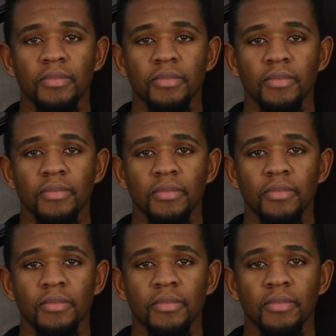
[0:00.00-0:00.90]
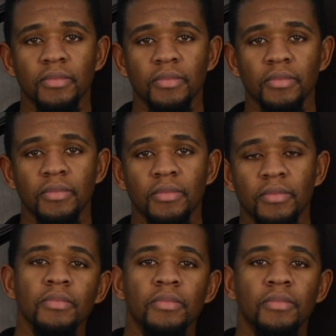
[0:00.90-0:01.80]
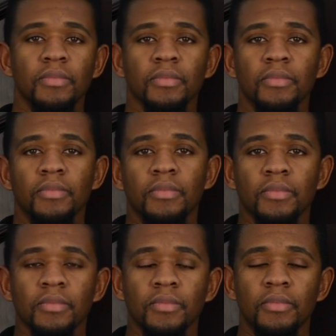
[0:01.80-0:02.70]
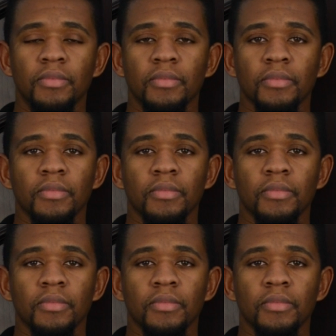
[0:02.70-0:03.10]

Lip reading: No words are spoken by the person on screen.